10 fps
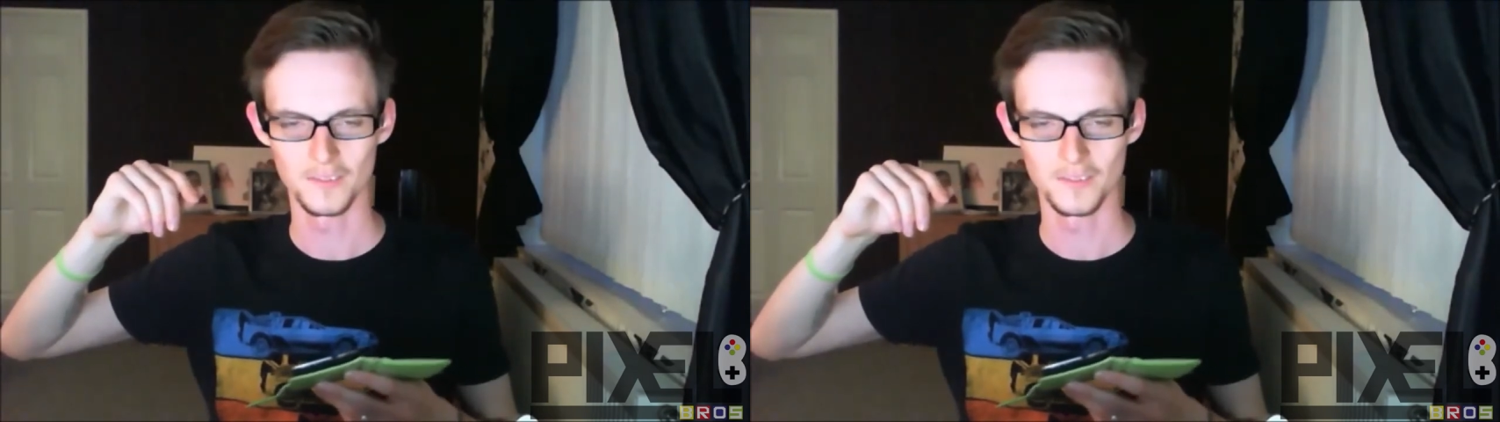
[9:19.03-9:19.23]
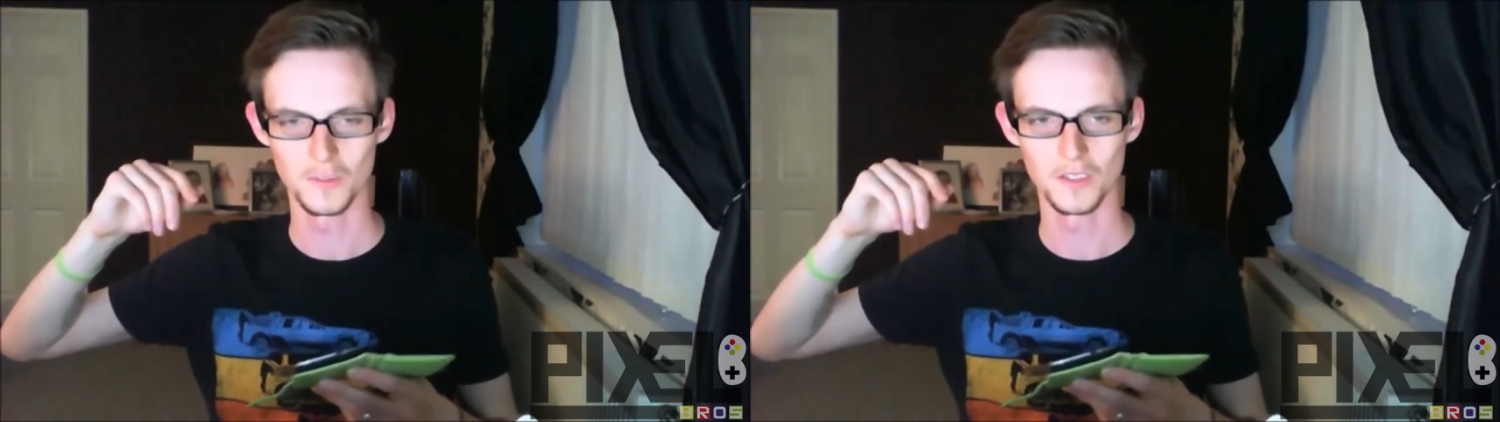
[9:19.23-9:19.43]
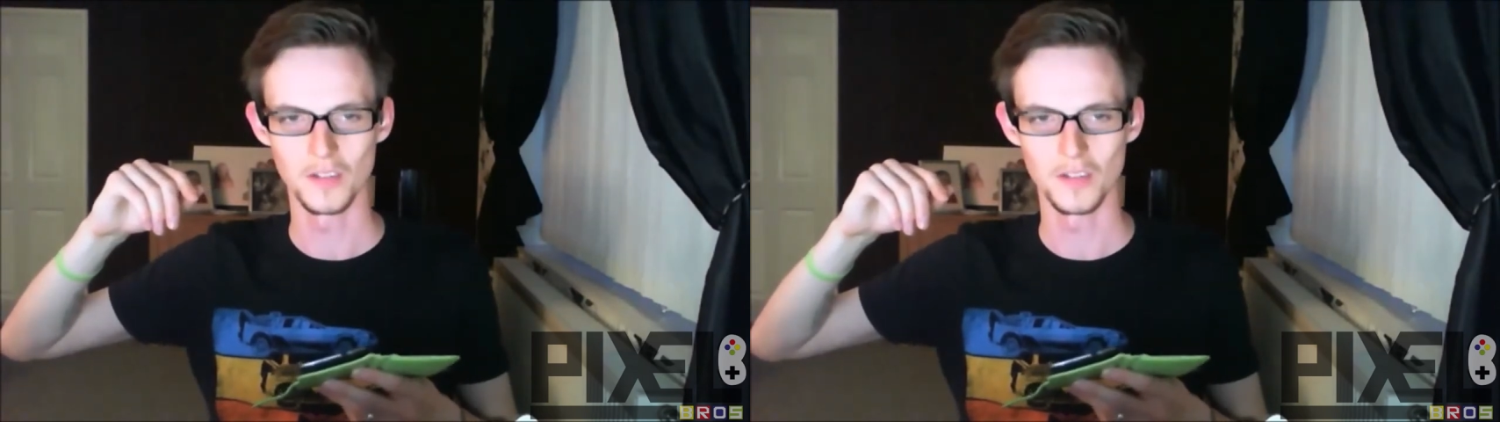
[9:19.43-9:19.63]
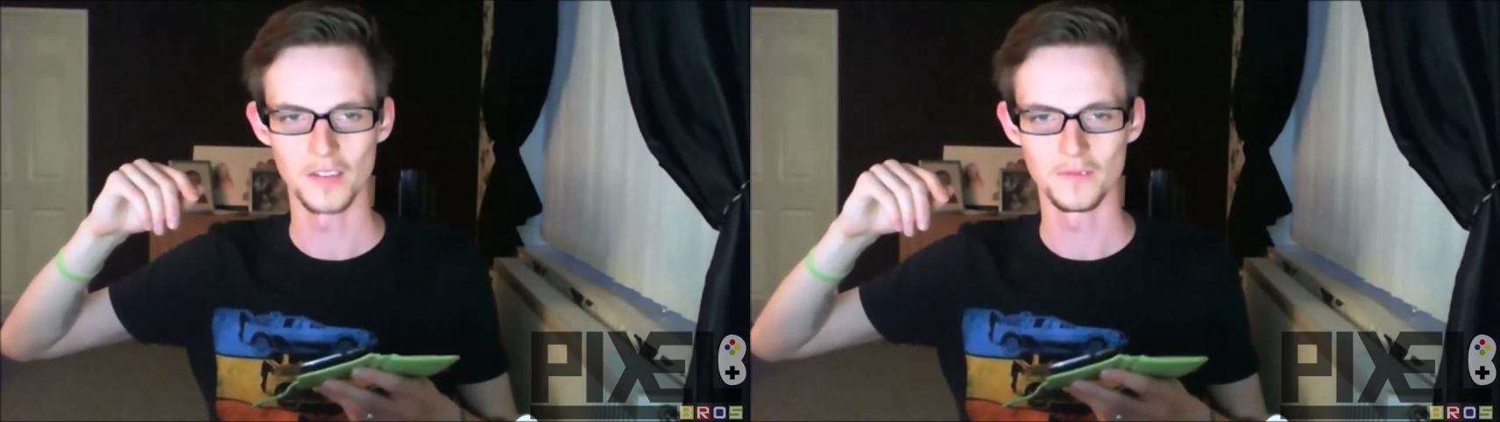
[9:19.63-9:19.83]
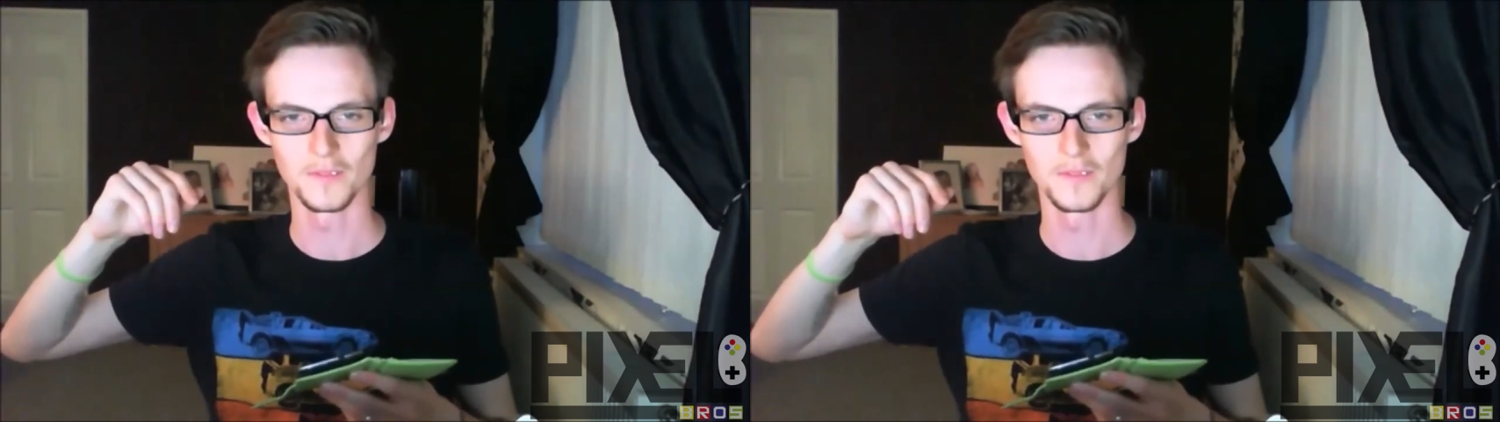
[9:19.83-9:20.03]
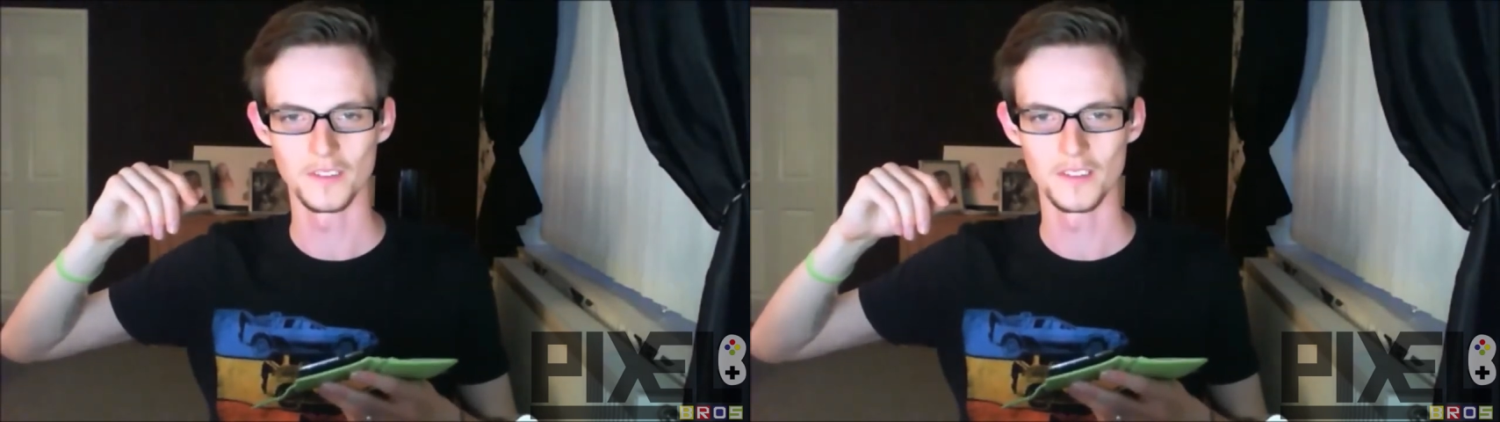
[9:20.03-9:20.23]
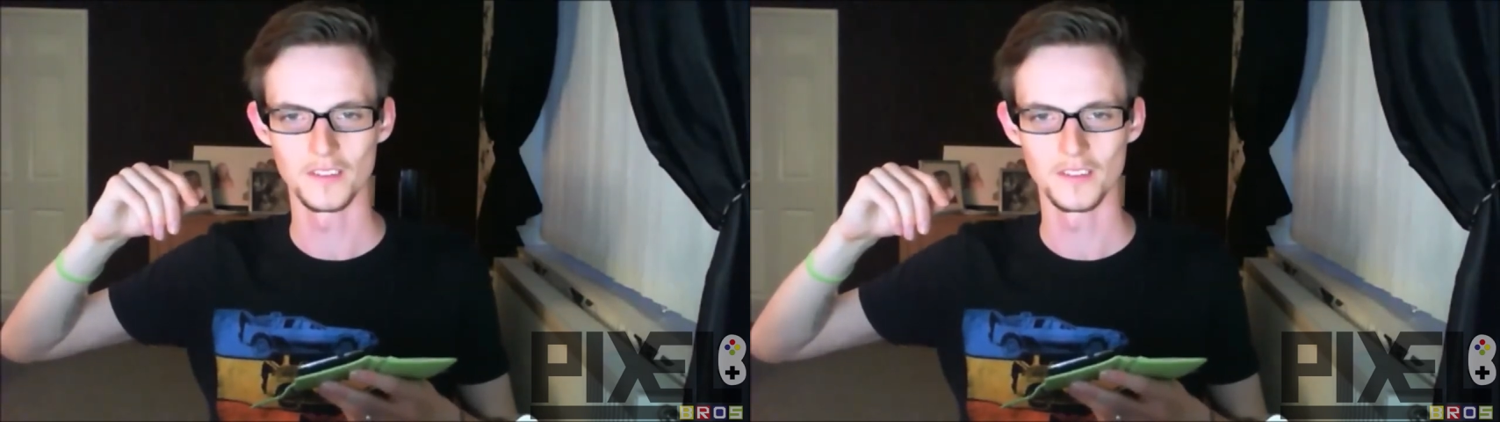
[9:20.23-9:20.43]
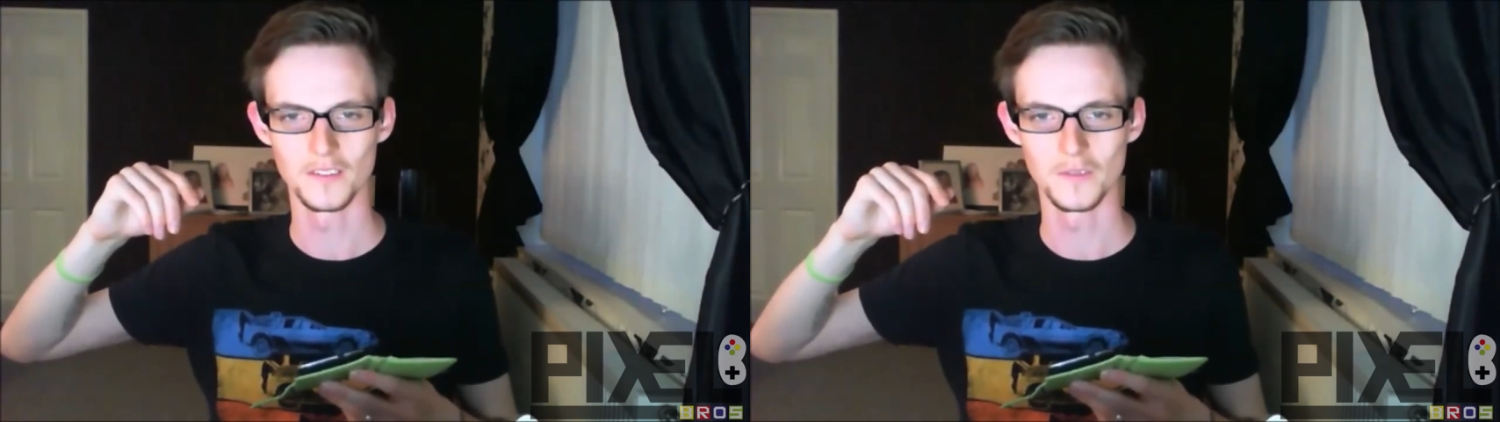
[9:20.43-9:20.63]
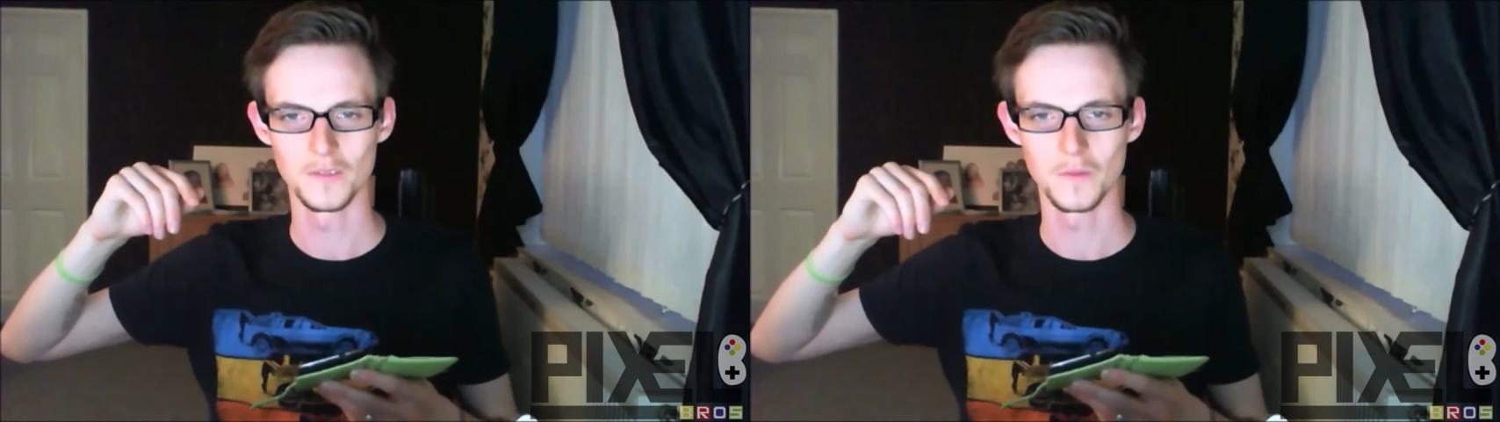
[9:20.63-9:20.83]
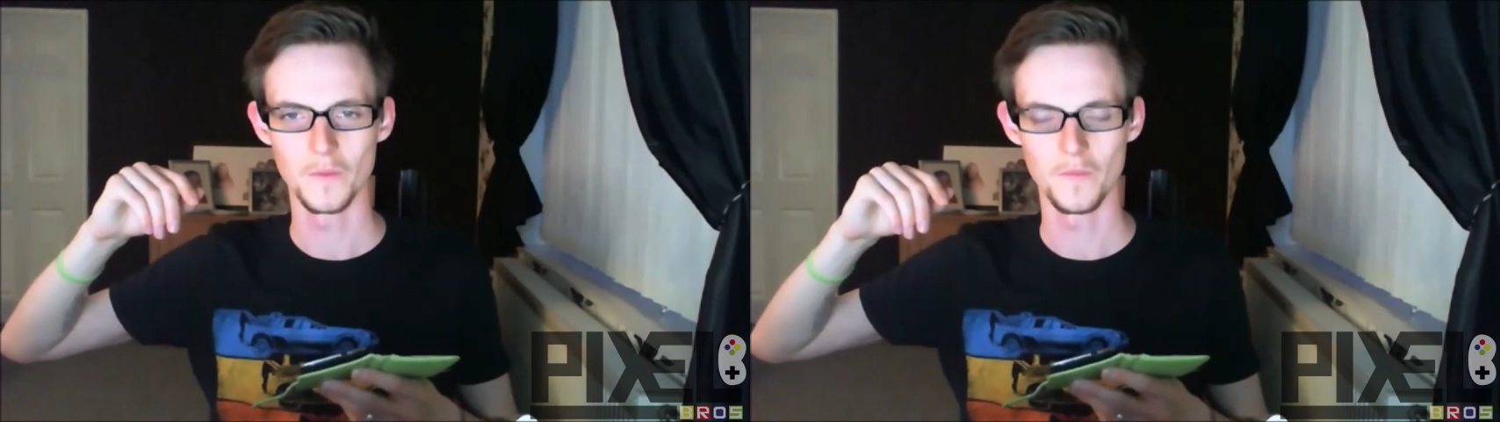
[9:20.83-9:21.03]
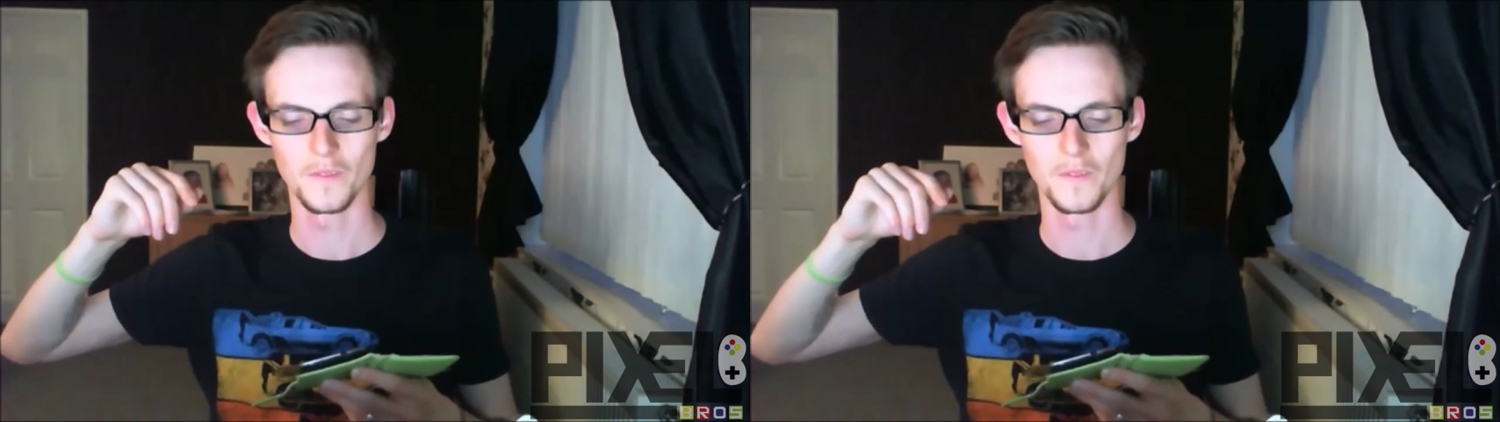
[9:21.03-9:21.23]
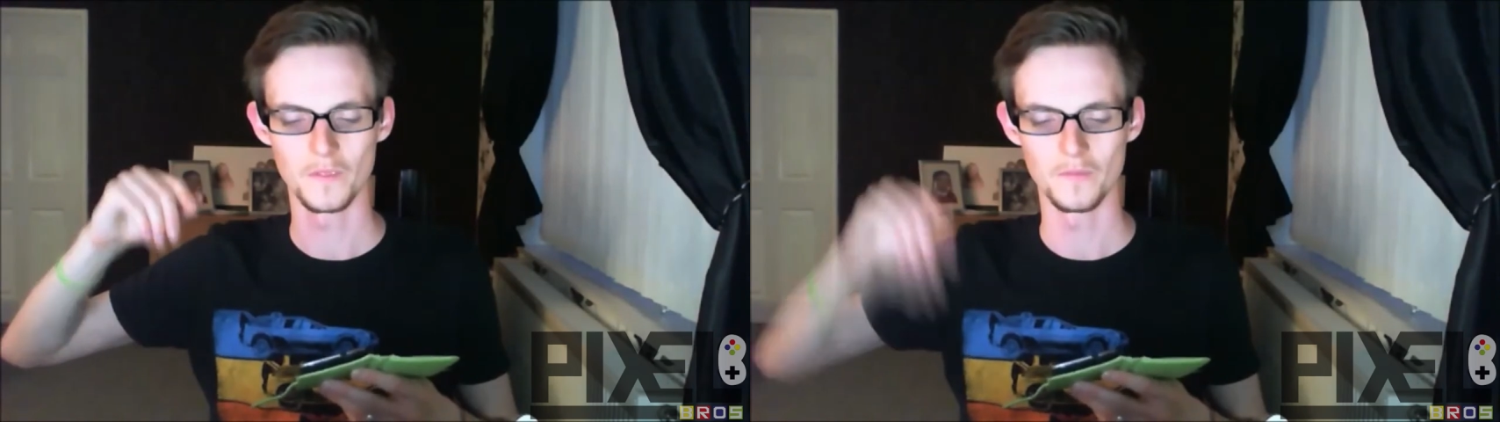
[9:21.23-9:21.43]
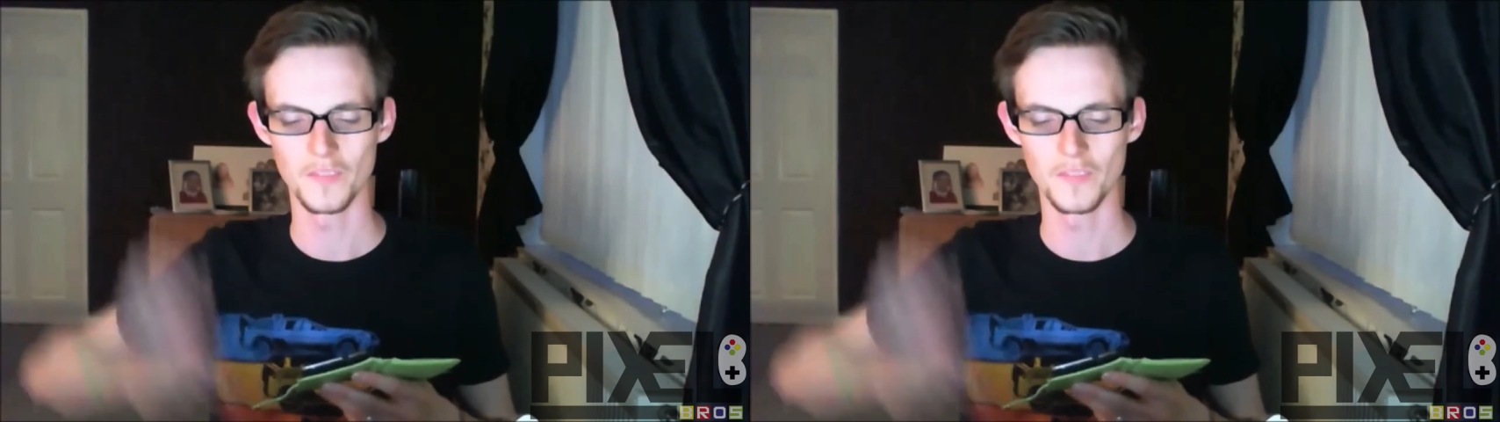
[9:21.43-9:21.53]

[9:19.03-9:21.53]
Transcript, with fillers: we'll do that. I don't know, I don't know if you want to do that.